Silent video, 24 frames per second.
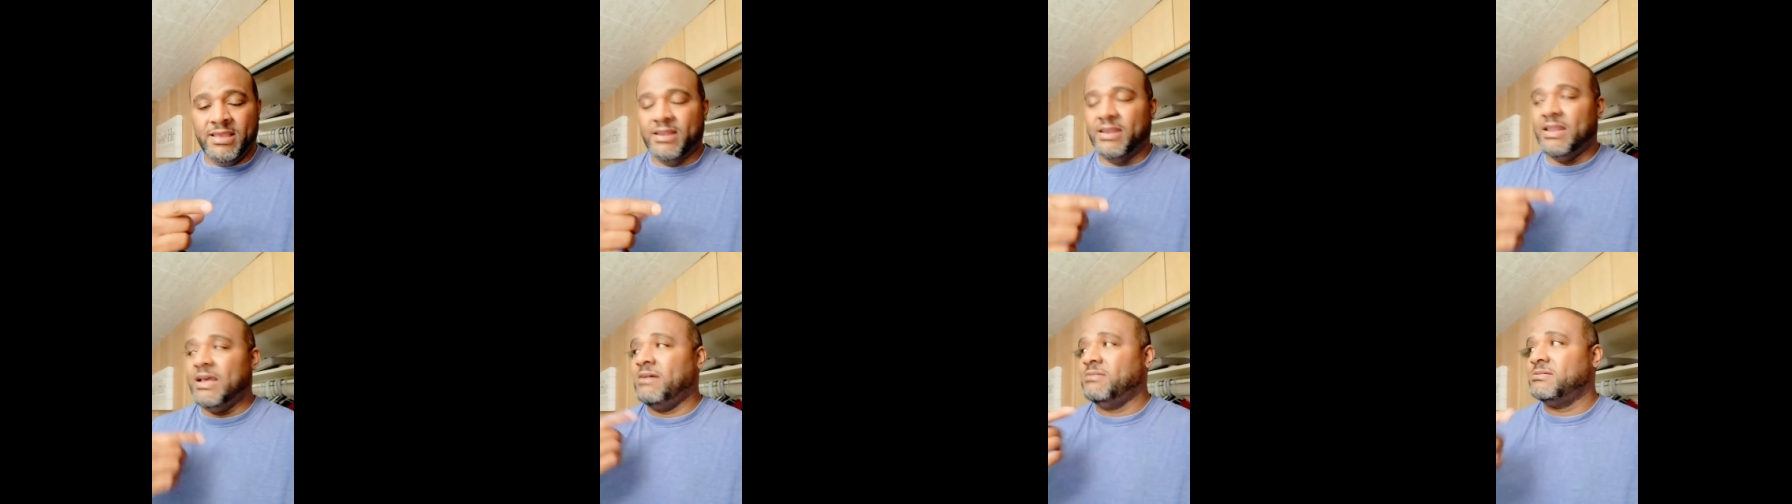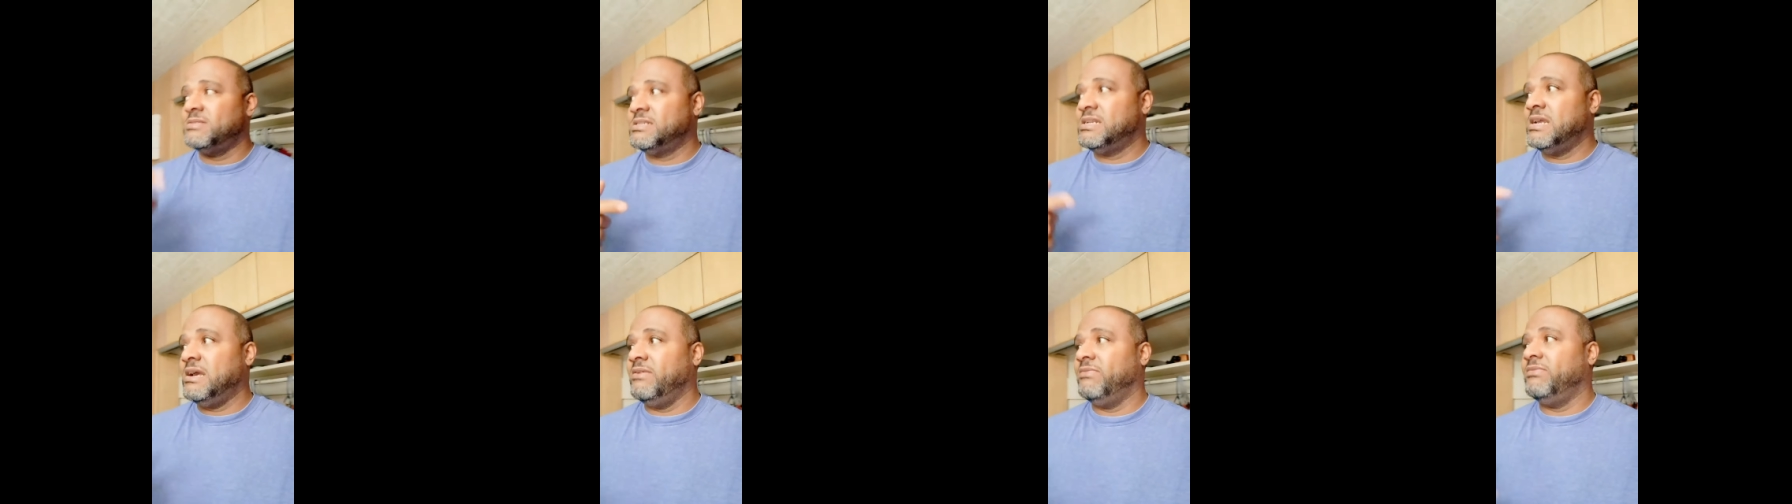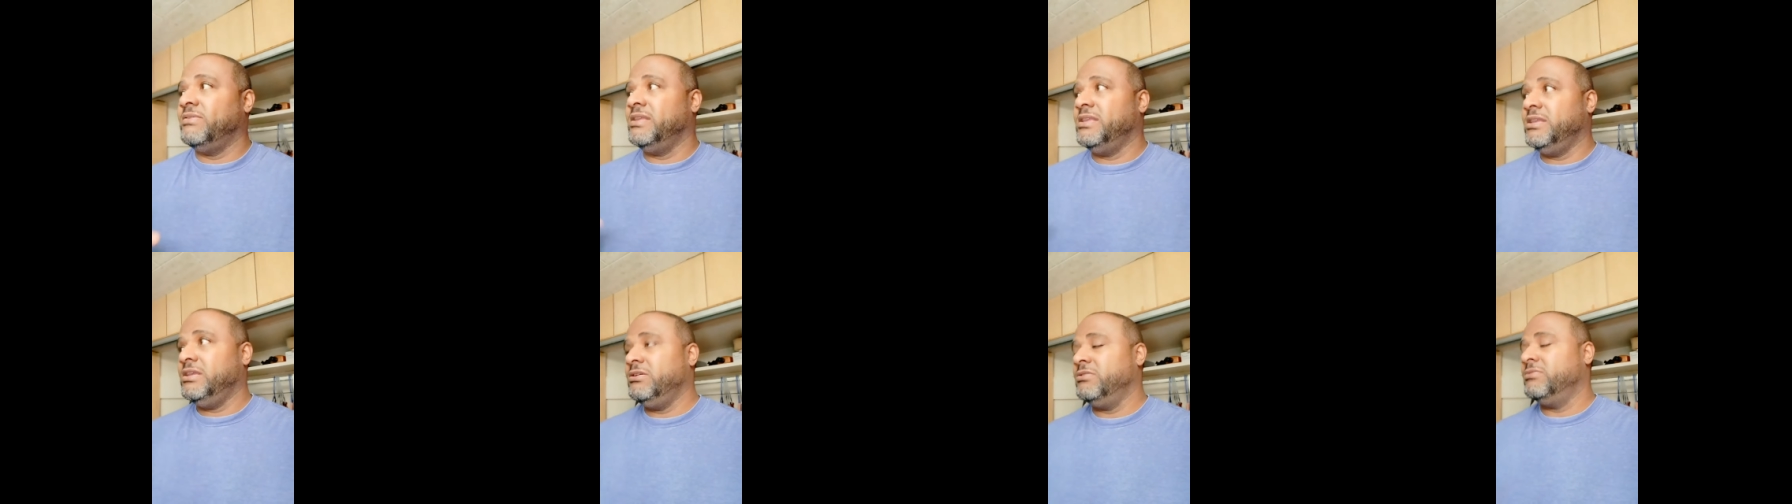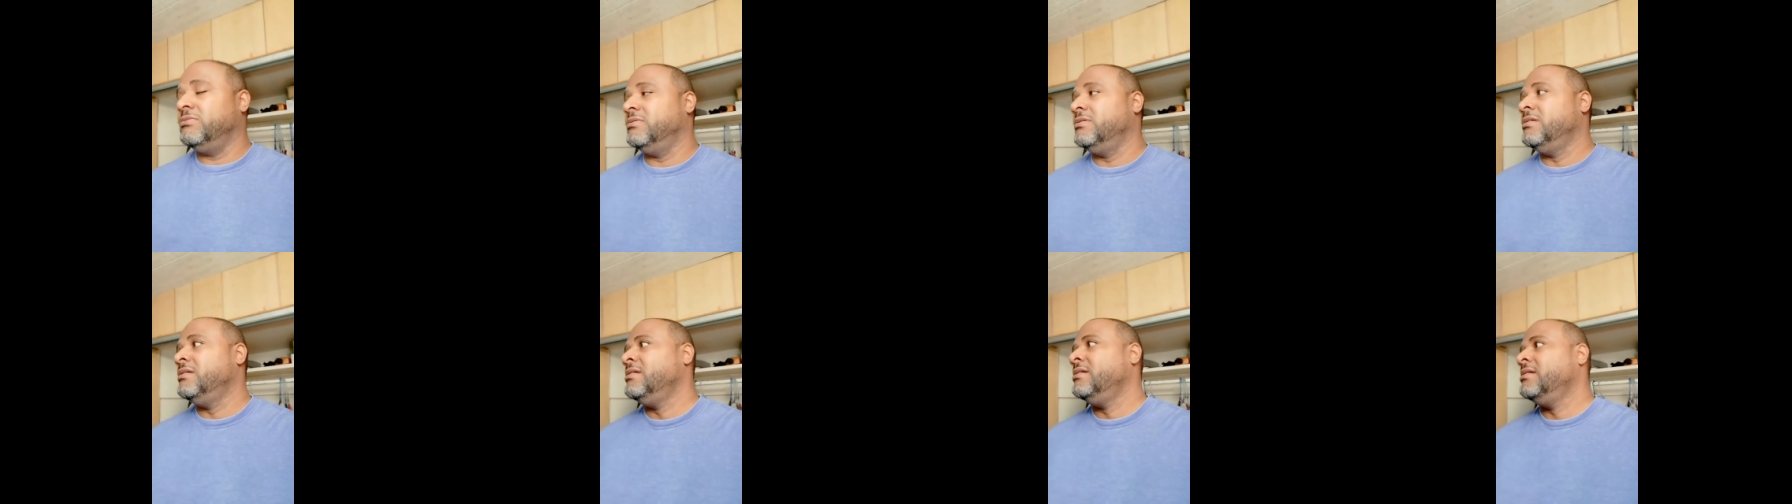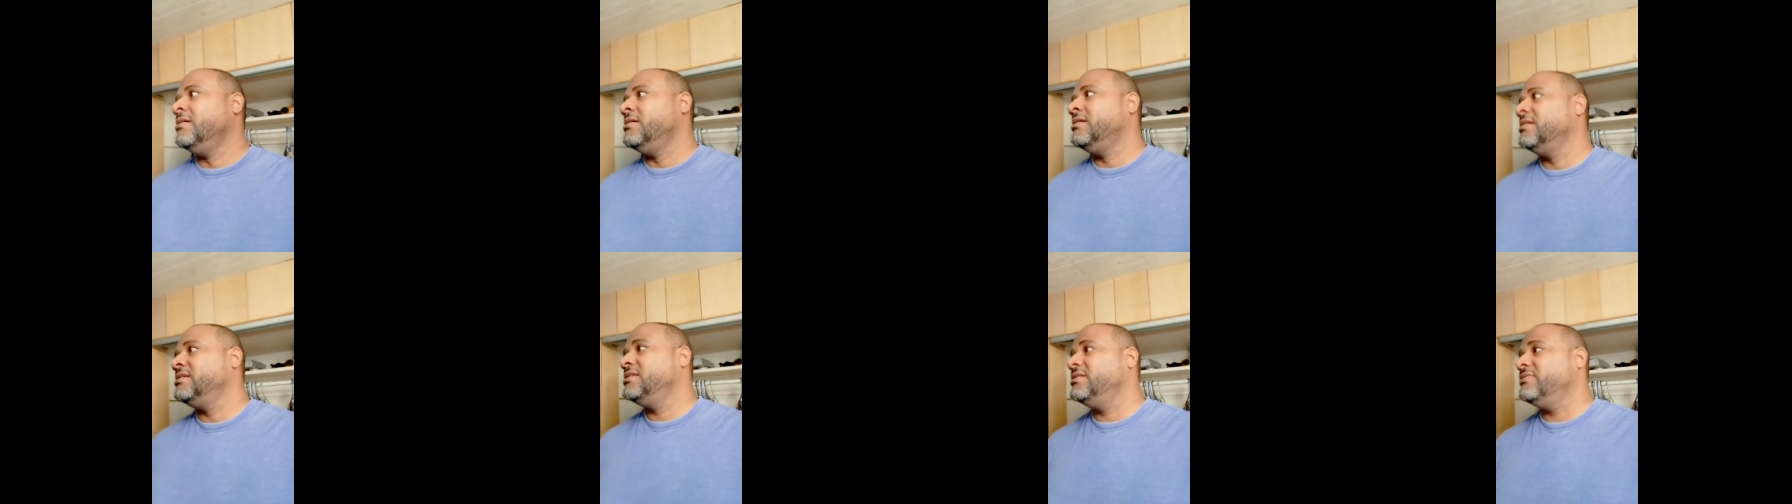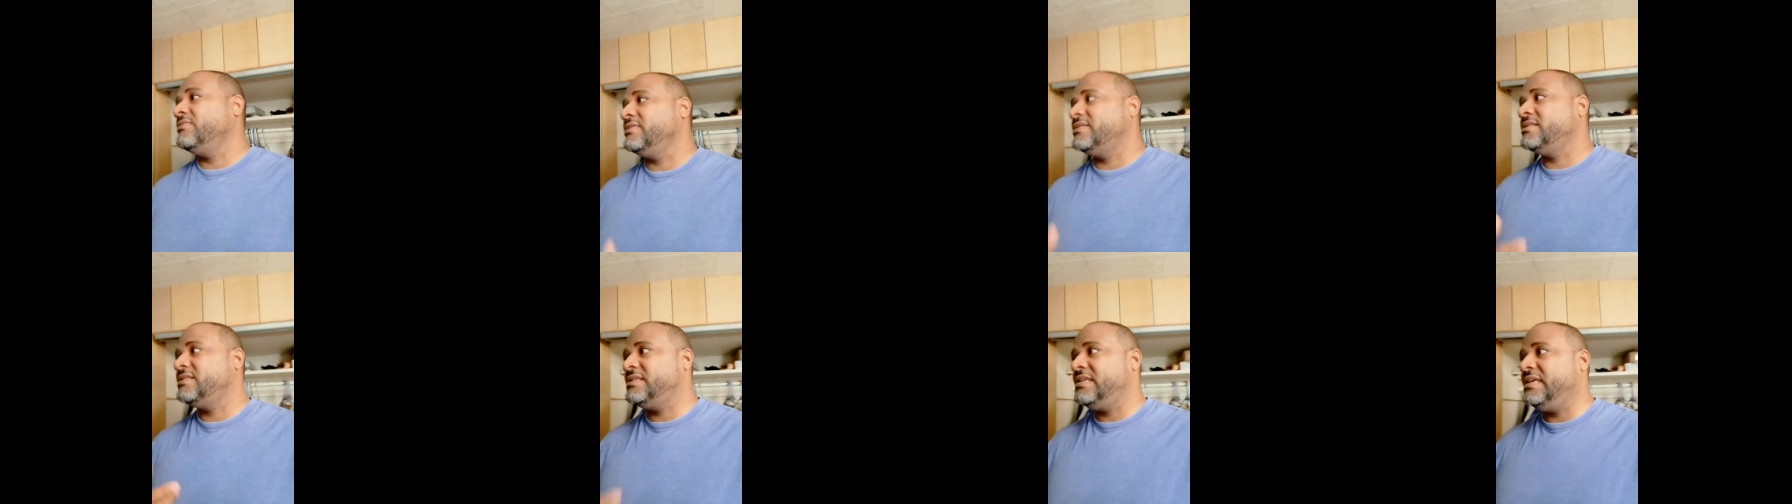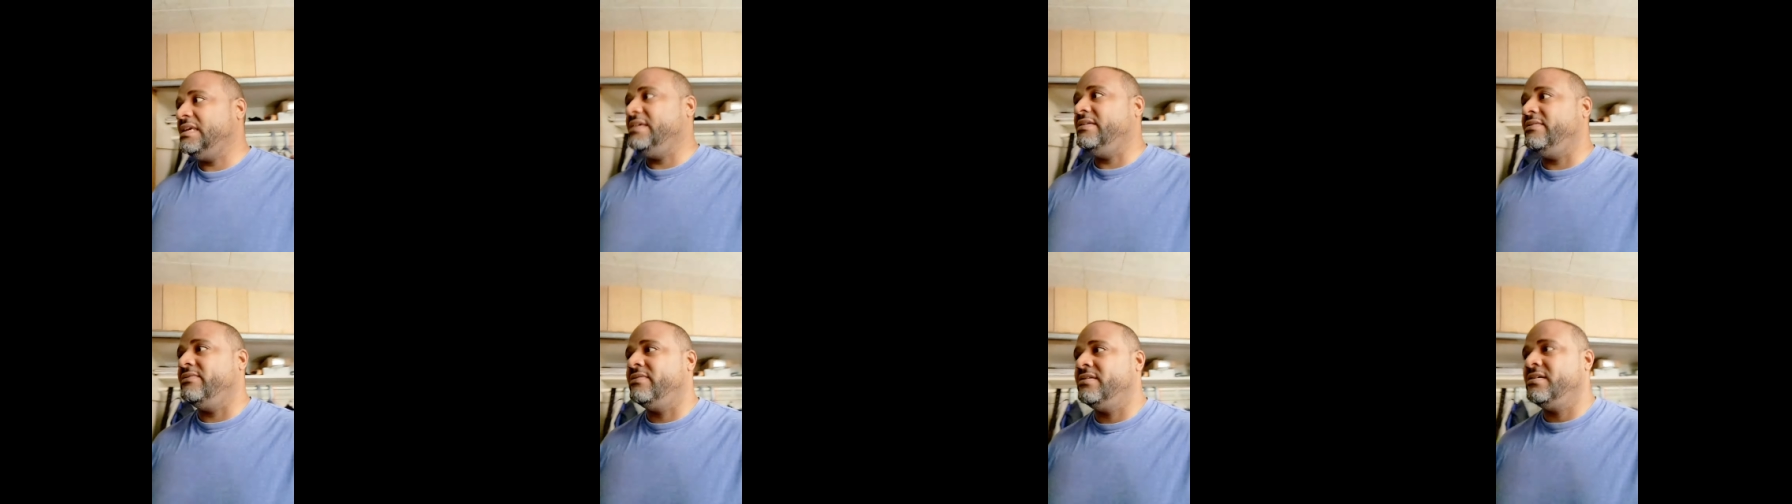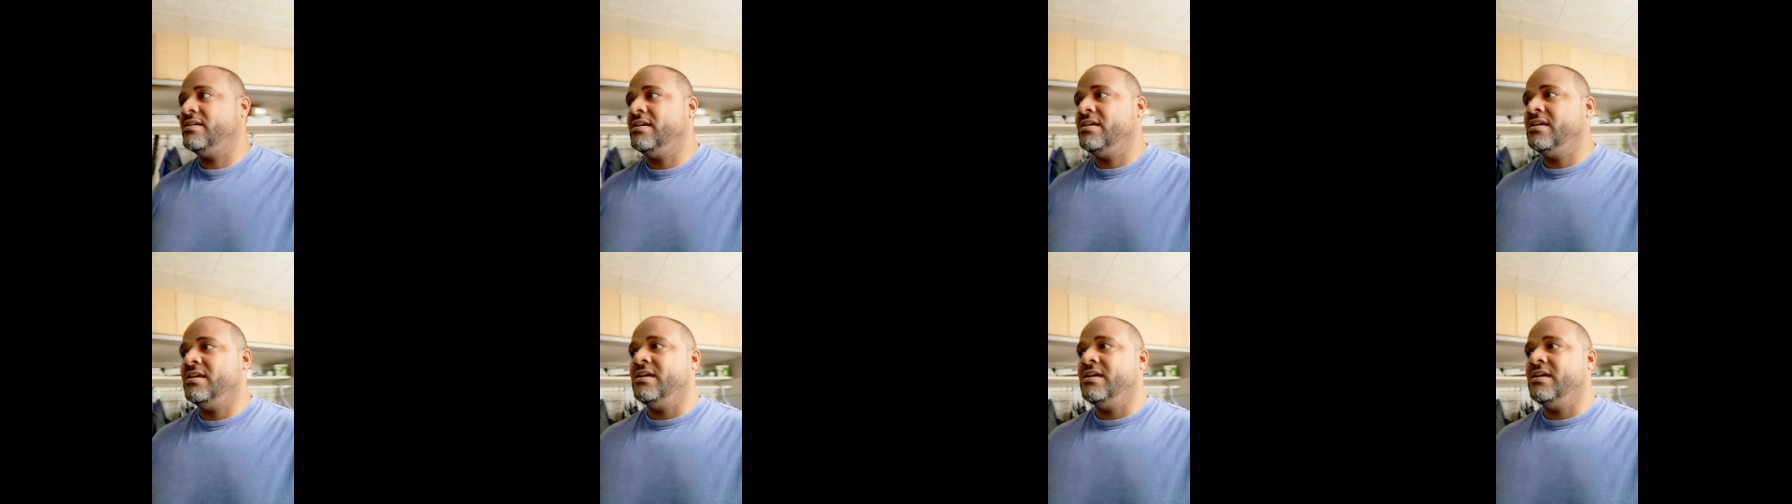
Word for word: Now it's time for you to receive